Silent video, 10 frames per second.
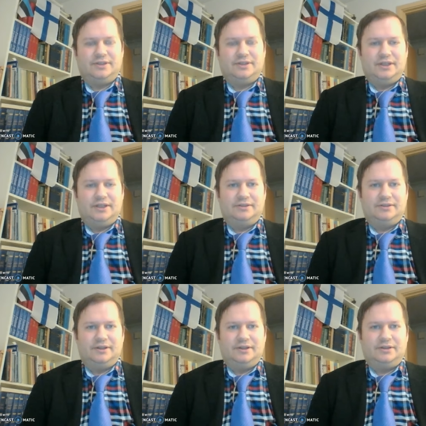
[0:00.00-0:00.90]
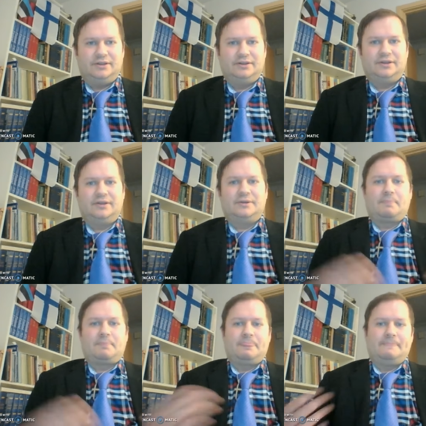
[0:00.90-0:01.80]
And uh,
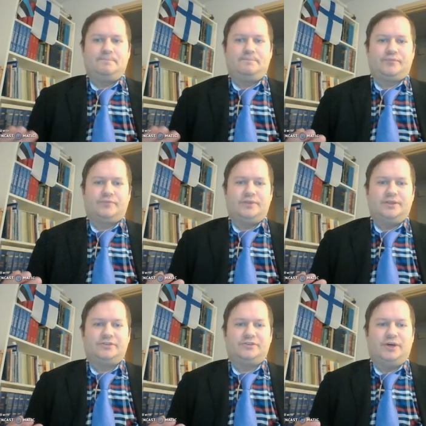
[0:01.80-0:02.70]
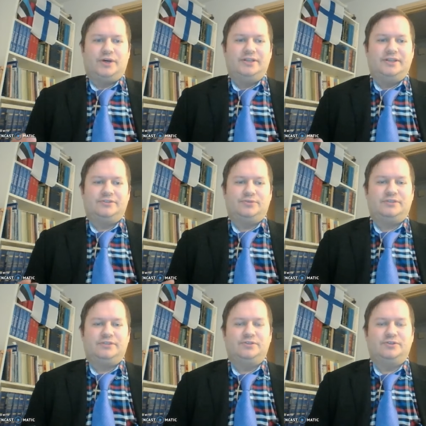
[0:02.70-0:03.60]
that's why in
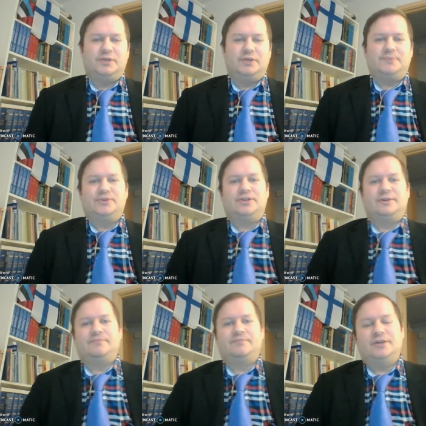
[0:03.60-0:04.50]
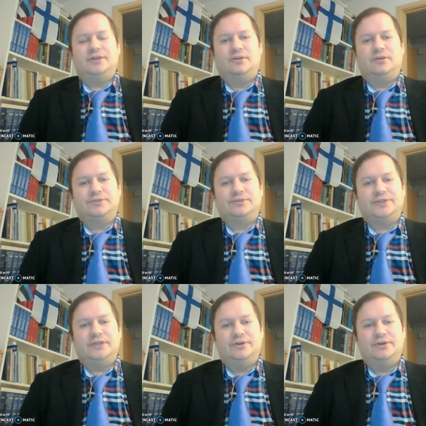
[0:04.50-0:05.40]
Swedish newspapers they almost
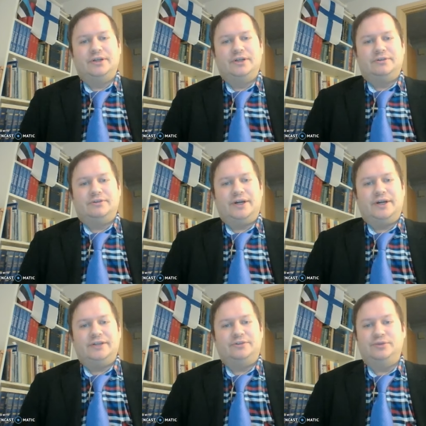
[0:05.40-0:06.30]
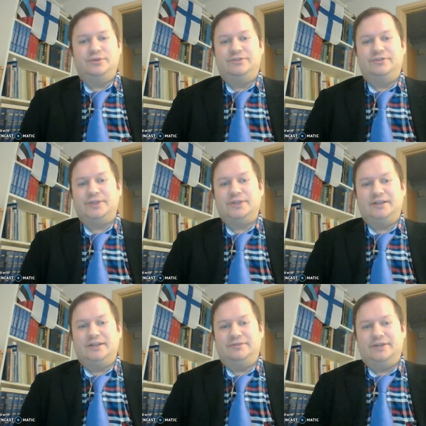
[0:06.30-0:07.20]
never write who is doing
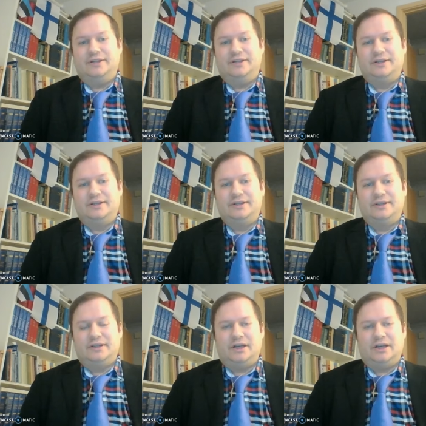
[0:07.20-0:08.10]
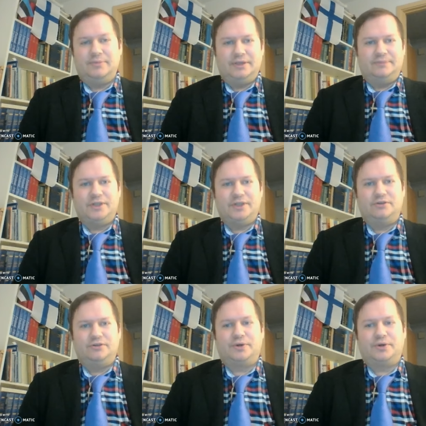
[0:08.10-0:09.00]
anything. I mean, they can
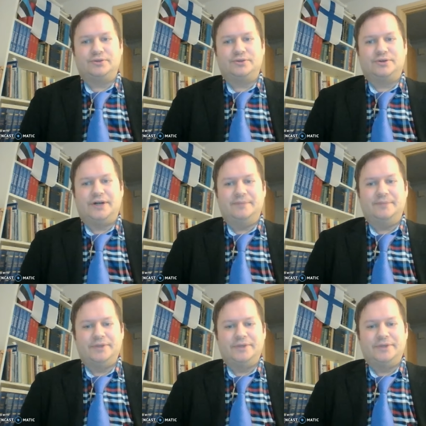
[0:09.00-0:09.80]
report on crime,